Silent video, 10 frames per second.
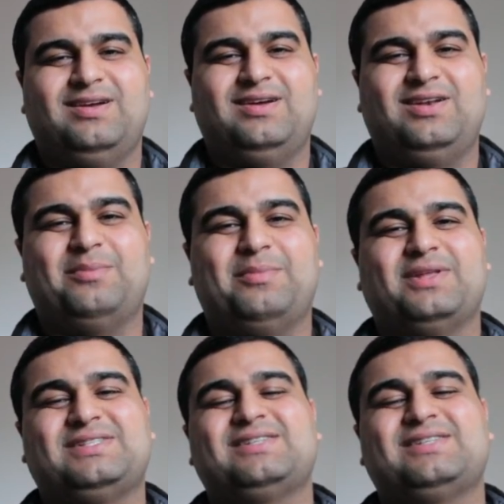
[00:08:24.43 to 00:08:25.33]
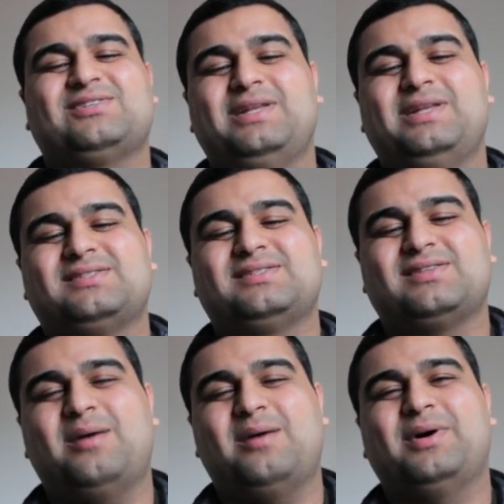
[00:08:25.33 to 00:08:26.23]
Number 6 on my list,
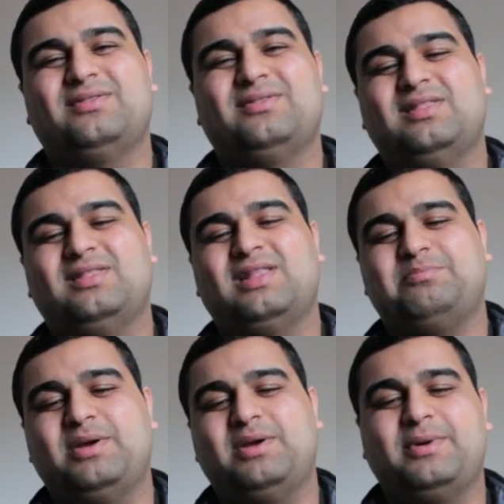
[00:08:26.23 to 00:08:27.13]
Arman, Light Beerman.